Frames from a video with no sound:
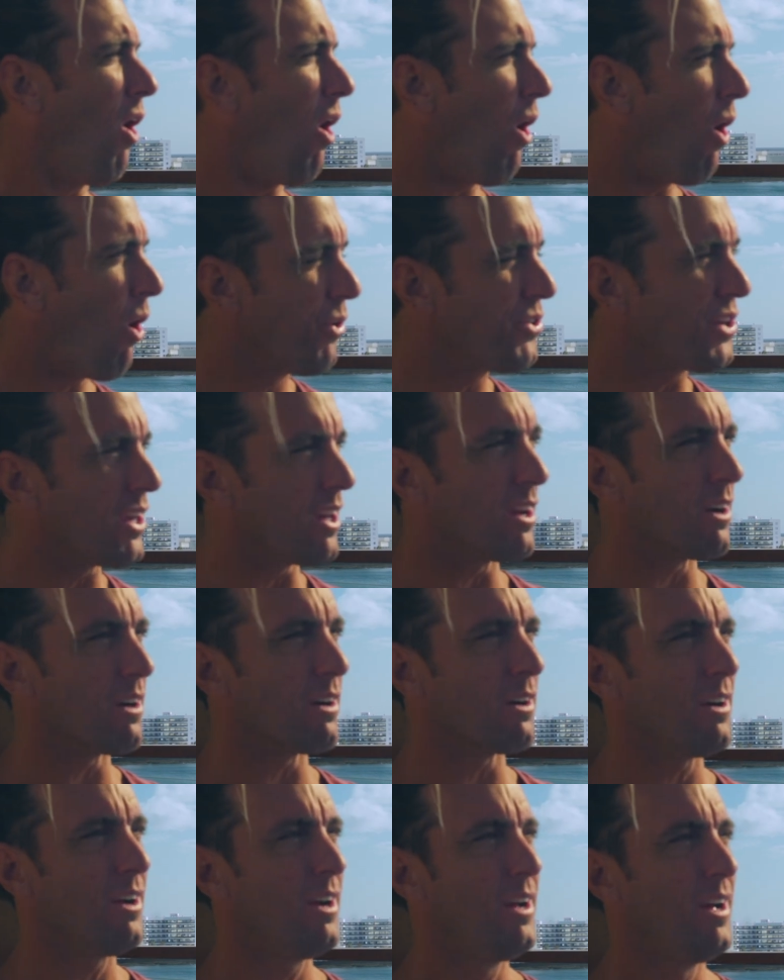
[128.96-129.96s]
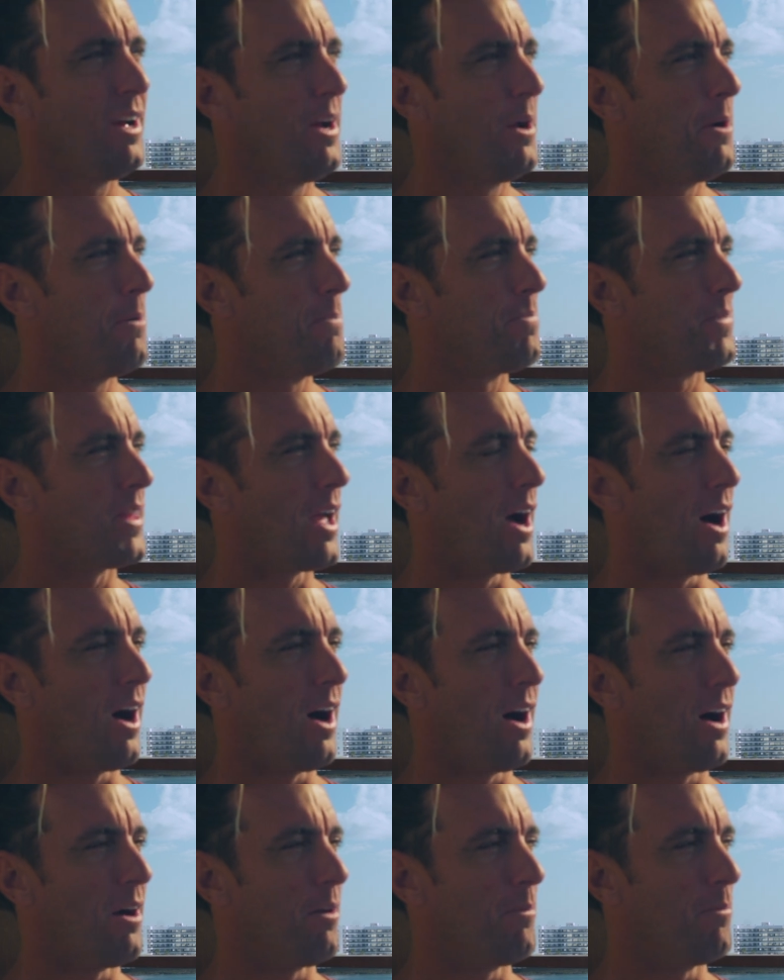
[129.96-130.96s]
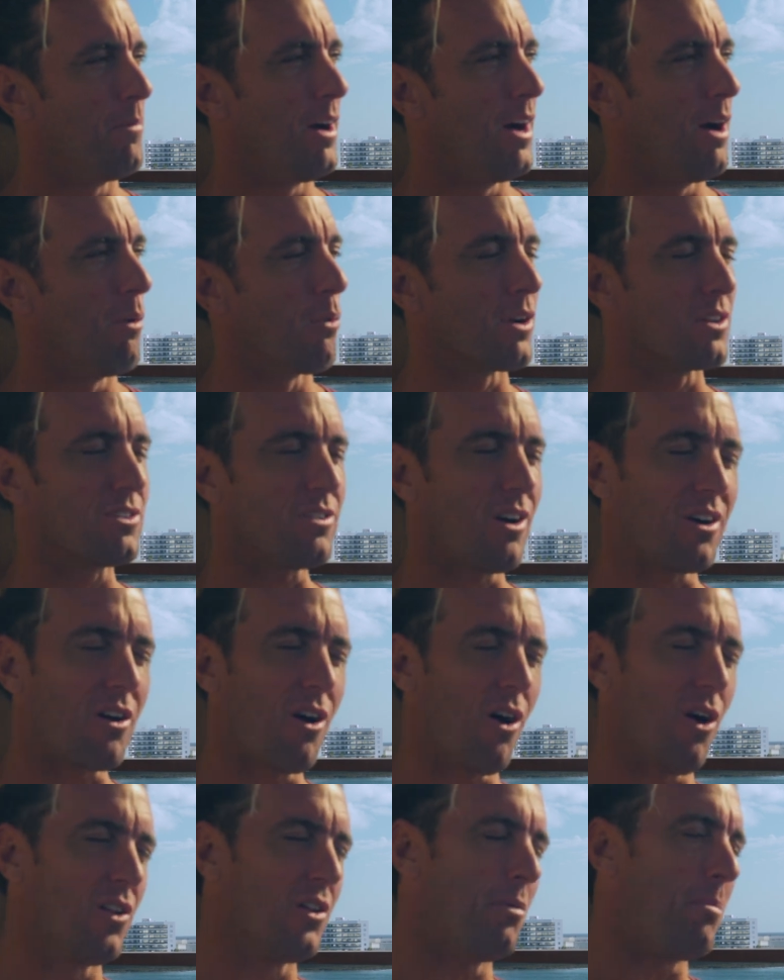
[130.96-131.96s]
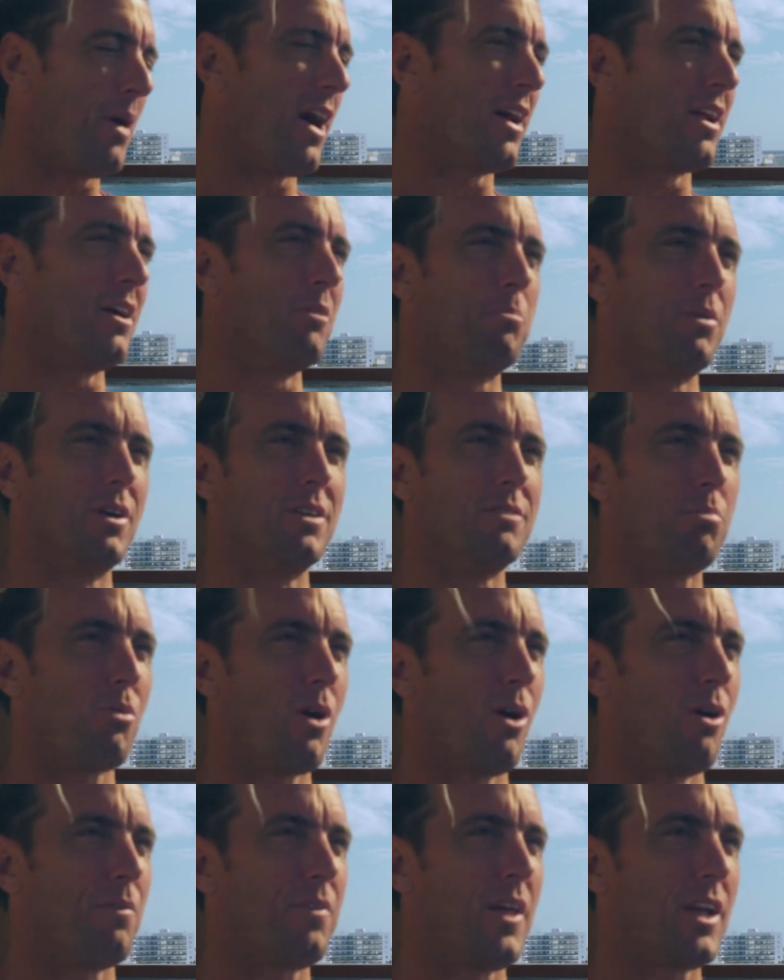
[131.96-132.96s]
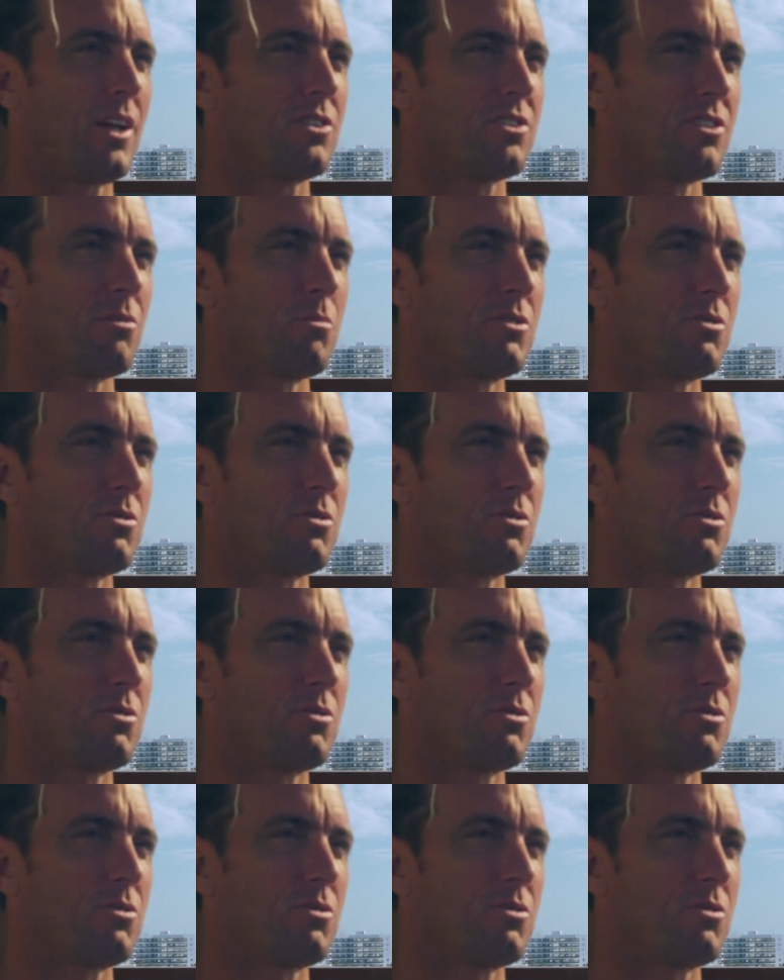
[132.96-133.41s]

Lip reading: all year, and we're gonna talk all about it. But bro, thank you so